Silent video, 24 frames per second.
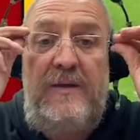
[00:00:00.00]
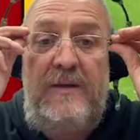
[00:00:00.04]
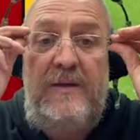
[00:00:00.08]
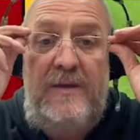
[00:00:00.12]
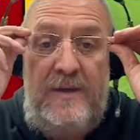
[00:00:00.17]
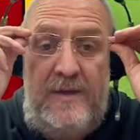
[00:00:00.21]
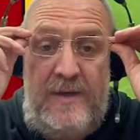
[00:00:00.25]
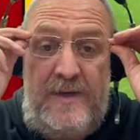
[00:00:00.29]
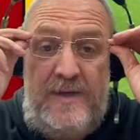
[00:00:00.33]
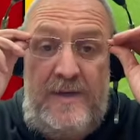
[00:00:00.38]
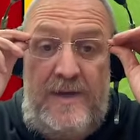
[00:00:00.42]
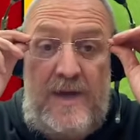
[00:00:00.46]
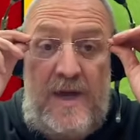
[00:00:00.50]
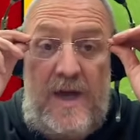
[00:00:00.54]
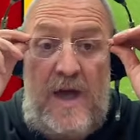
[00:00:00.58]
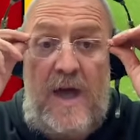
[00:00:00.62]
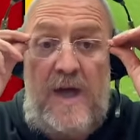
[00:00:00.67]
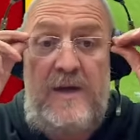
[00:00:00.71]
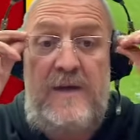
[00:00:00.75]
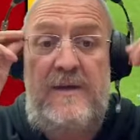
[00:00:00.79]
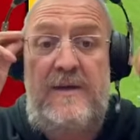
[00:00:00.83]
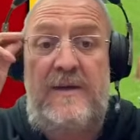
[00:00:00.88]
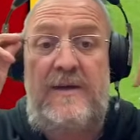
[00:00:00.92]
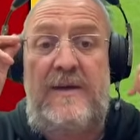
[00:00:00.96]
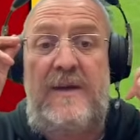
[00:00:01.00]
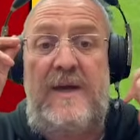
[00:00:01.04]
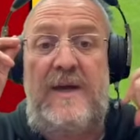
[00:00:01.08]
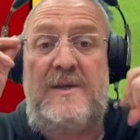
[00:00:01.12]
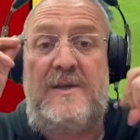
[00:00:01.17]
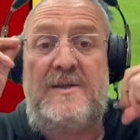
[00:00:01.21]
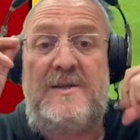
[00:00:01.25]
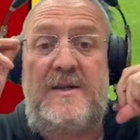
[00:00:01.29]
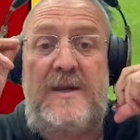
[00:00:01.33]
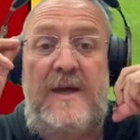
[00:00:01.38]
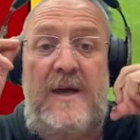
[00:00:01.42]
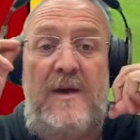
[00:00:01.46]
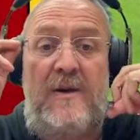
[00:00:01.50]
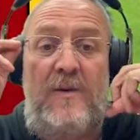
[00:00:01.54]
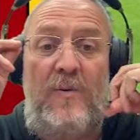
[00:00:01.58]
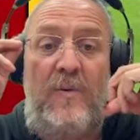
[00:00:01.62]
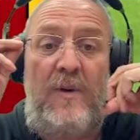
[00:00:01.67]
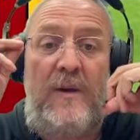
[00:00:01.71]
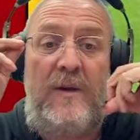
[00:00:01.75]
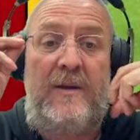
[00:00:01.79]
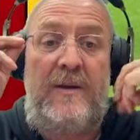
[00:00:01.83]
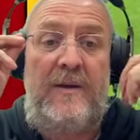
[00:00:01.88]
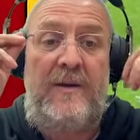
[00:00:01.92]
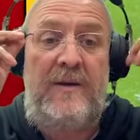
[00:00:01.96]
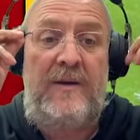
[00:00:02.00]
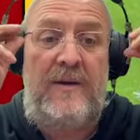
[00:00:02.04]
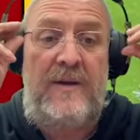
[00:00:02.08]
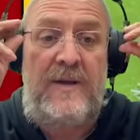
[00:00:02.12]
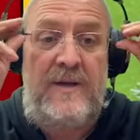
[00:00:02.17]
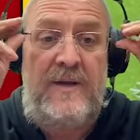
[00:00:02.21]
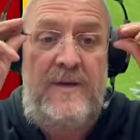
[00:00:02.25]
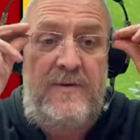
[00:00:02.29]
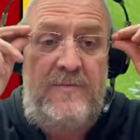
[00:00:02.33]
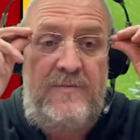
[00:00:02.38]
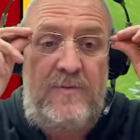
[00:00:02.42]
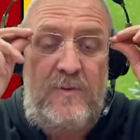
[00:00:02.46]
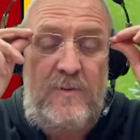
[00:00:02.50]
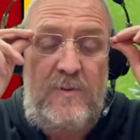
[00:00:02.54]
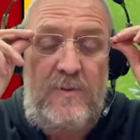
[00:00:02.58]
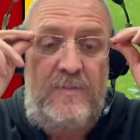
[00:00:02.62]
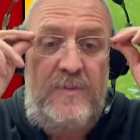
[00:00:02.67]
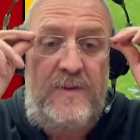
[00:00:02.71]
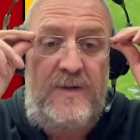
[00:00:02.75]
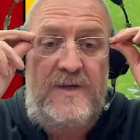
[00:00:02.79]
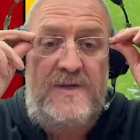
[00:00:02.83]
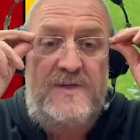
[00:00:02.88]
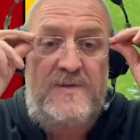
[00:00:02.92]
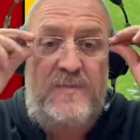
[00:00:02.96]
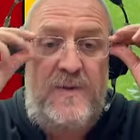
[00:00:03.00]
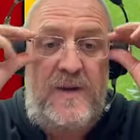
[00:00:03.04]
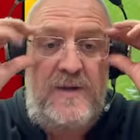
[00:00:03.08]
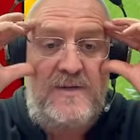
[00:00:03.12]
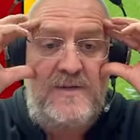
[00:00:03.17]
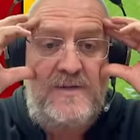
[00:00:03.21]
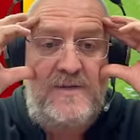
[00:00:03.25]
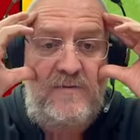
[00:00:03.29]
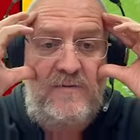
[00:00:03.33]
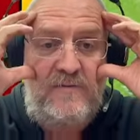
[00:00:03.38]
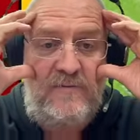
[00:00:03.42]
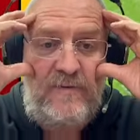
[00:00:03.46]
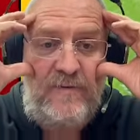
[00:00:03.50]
Yeah, I could guess that wedding at Hever would be expensive.